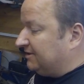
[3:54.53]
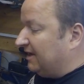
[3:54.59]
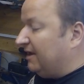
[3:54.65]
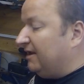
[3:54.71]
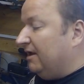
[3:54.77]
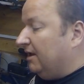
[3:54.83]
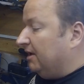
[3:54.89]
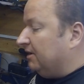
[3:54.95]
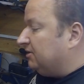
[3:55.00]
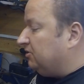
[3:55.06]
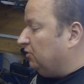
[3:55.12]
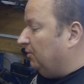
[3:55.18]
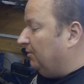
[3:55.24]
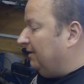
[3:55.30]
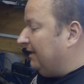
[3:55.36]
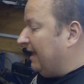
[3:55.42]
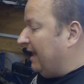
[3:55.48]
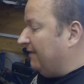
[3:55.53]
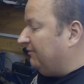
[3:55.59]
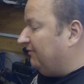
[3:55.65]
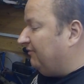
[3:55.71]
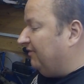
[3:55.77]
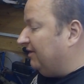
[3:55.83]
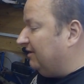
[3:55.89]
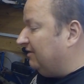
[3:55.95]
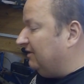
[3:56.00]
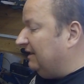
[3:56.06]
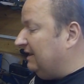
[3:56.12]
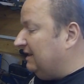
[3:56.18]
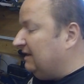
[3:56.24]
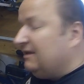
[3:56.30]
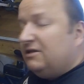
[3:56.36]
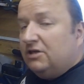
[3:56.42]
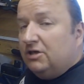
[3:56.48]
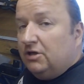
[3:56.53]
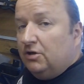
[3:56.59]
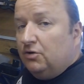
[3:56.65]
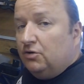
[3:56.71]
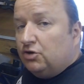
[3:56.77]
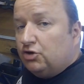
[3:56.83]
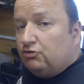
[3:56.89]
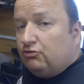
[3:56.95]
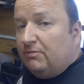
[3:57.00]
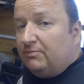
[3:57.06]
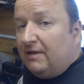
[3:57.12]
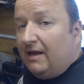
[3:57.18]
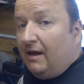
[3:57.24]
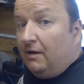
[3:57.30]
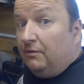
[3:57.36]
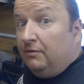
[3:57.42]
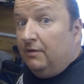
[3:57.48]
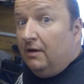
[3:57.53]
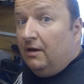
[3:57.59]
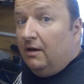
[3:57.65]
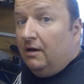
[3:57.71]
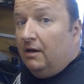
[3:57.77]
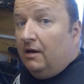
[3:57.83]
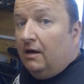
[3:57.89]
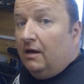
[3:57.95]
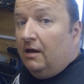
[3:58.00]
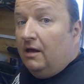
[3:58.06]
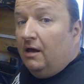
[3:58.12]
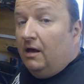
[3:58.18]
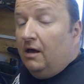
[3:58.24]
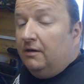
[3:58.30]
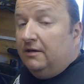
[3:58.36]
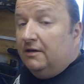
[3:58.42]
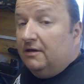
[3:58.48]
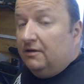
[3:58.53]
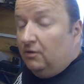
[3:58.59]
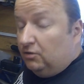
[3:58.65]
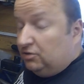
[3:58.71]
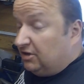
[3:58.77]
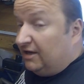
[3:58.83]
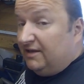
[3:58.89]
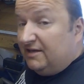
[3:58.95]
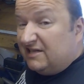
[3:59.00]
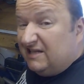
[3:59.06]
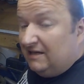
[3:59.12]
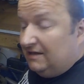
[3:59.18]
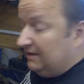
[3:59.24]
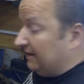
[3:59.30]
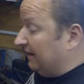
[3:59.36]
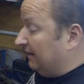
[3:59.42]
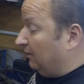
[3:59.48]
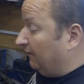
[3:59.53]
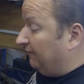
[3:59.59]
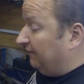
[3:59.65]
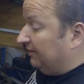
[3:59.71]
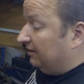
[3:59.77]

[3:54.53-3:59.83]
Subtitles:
set, you normally get everything needed to strip down or take your cylinder head off,